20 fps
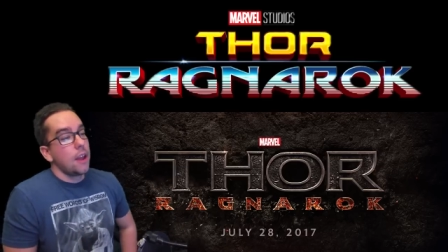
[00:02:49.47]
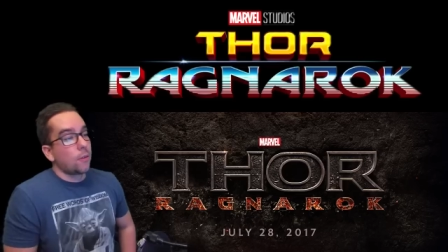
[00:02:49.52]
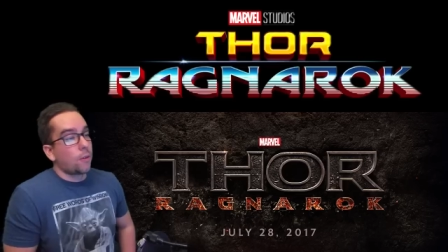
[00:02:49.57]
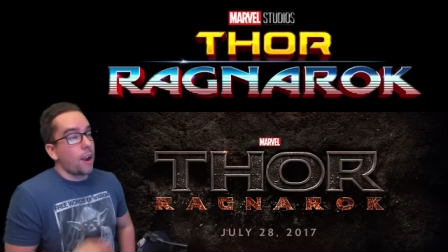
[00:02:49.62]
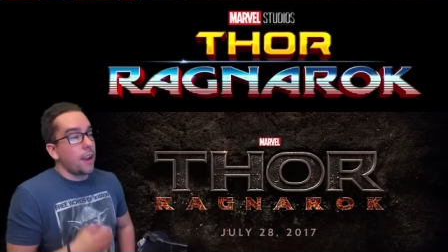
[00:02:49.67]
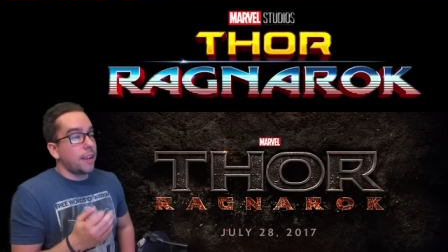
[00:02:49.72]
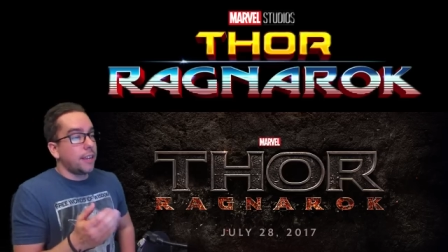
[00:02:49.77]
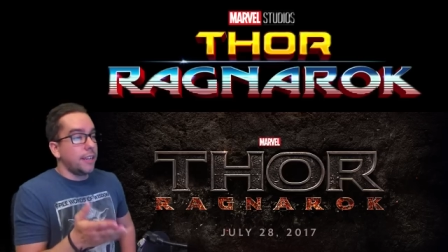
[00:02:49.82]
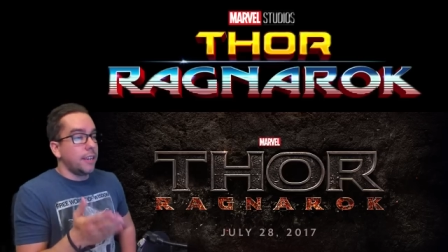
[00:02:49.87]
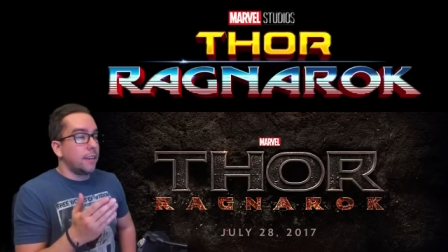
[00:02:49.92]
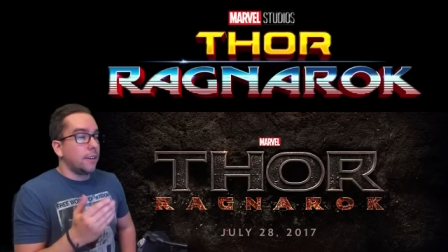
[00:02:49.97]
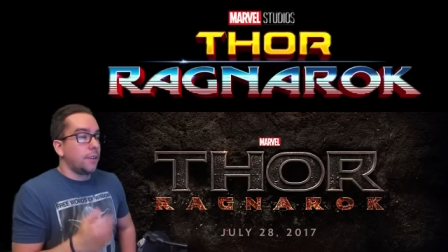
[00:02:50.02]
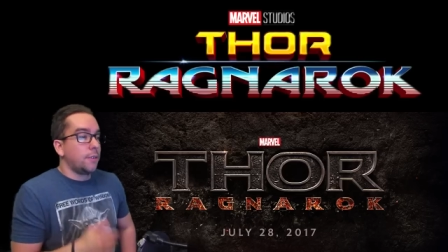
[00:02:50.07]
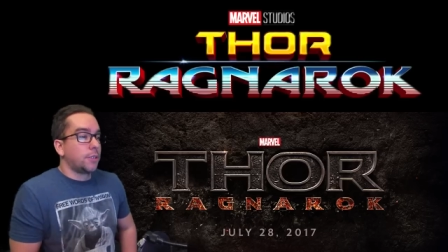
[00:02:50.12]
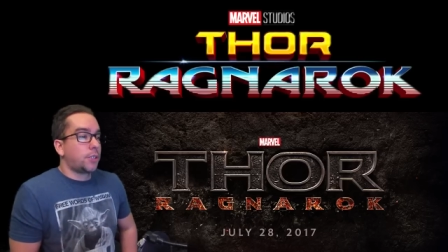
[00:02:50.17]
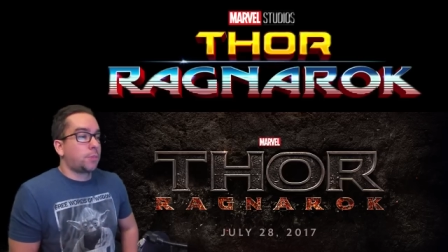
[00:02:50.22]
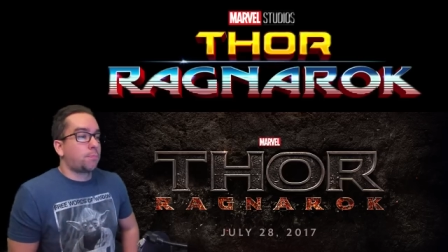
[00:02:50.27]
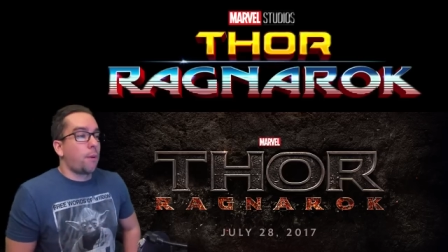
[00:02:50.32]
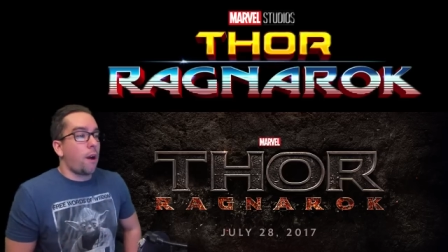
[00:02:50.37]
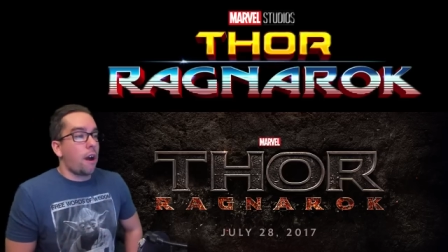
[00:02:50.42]
right here he
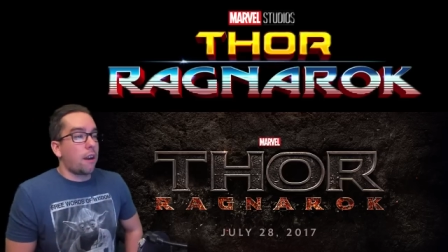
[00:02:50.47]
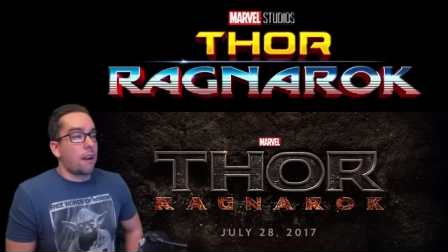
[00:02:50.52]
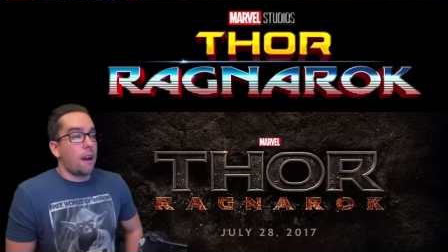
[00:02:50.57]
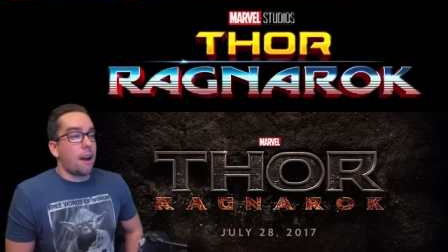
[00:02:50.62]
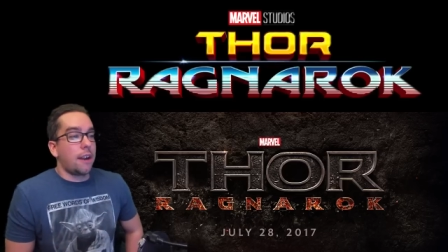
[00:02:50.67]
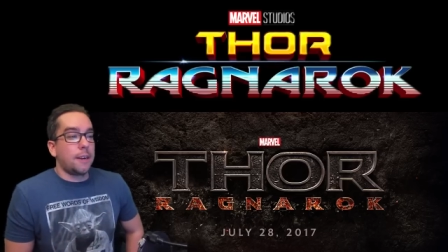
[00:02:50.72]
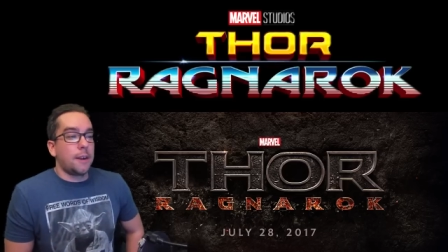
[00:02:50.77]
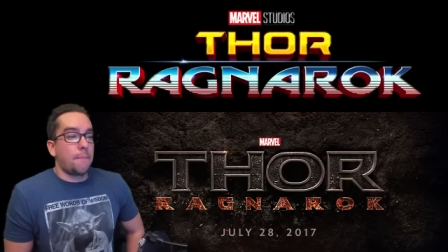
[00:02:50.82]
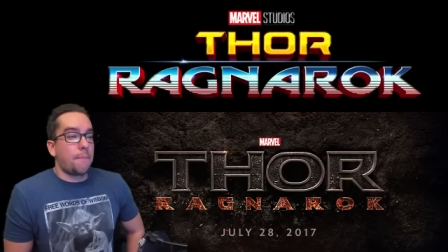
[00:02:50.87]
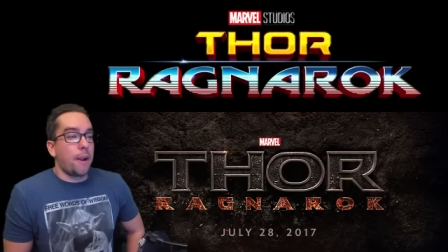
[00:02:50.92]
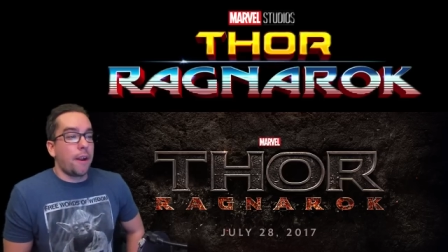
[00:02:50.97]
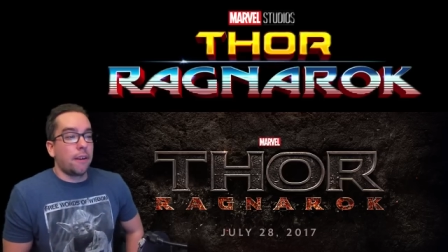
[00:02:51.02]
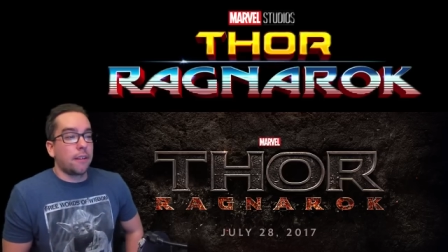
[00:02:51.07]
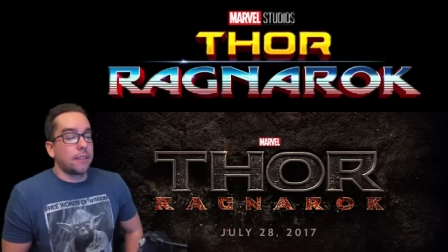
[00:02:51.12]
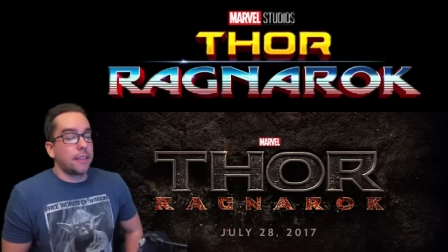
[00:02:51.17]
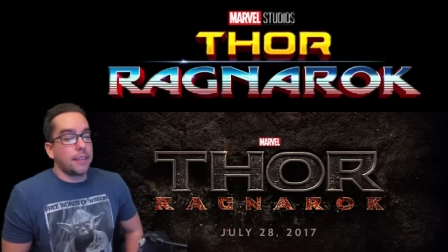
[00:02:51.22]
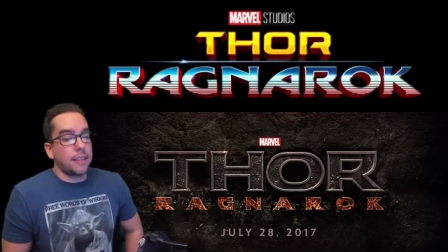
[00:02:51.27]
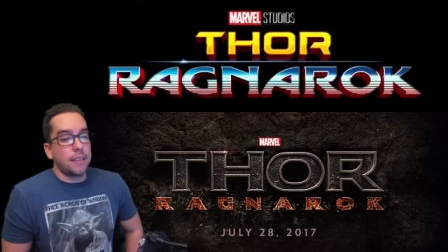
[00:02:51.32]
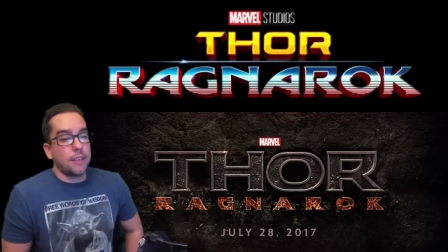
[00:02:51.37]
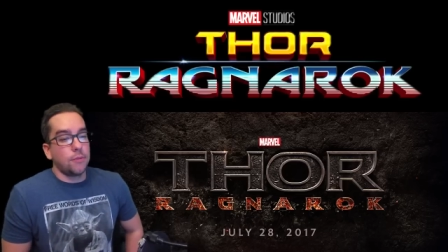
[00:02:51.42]
was spot on, and
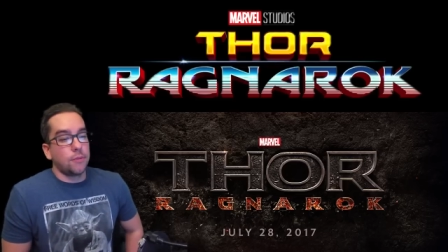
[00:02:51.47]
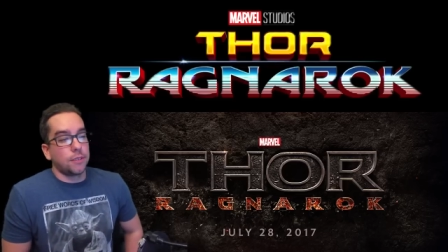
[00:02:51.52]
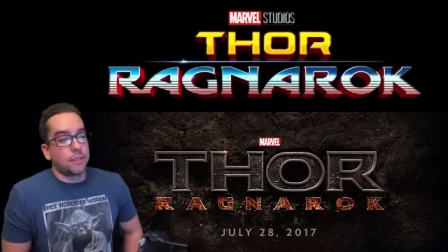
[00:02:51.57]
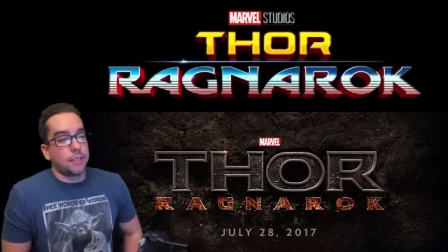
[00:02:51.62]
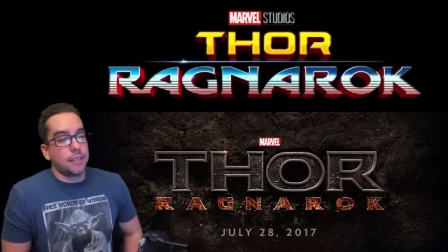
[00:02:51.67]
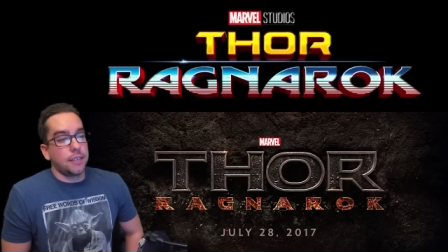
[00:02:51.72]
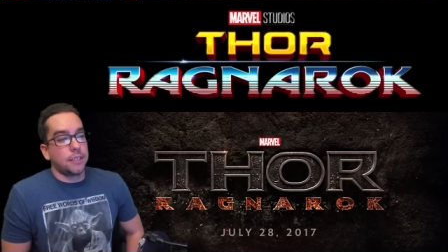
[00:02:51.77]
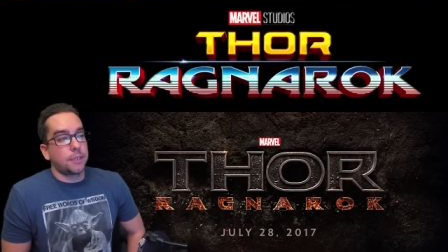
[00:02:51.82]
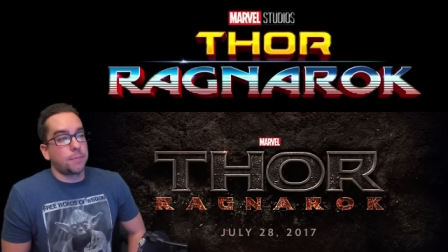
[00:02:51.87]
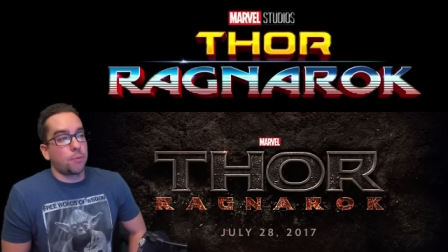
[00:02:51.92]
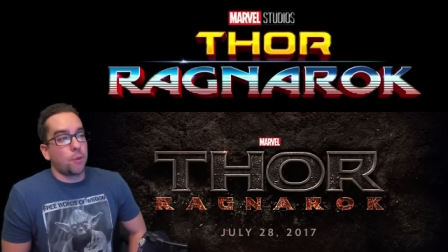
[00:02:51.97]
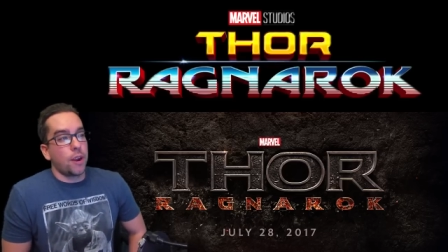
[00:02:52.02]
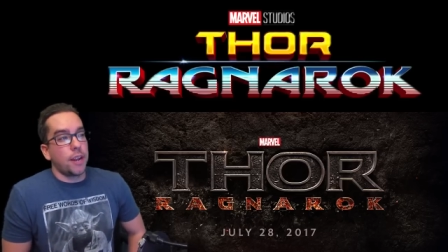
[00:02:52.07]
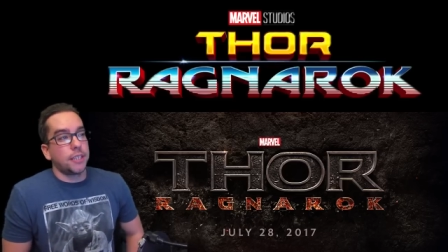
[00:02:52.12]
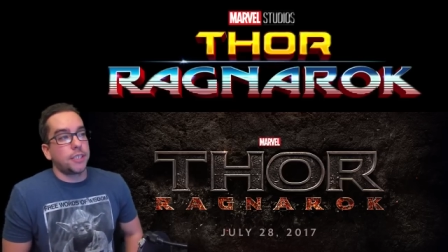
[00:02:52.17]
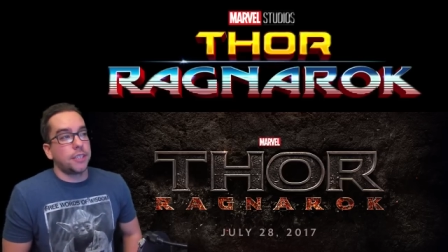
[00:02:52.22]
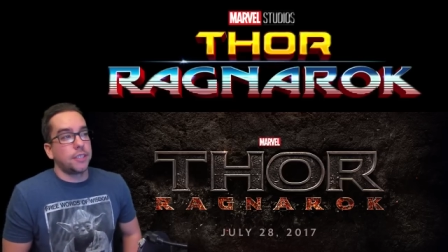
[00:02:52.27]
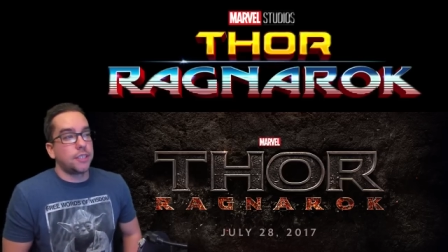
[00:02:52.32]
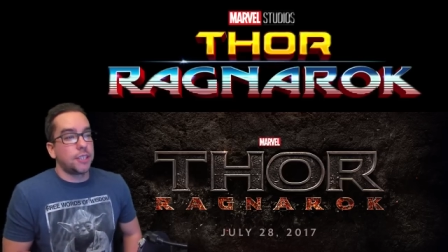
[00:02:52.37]
apparently he was the inspiration